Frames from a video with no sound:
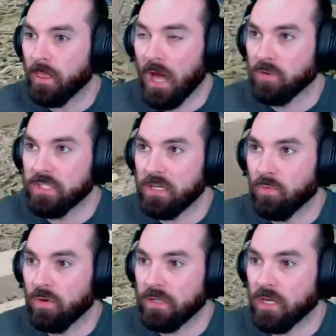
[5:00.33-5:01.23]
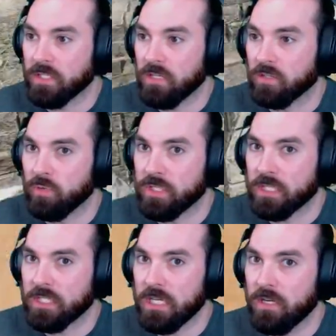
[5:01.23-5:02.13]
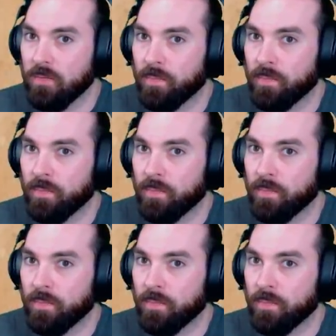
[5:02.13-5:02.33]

I don't see any more red dots either. Do we succeed?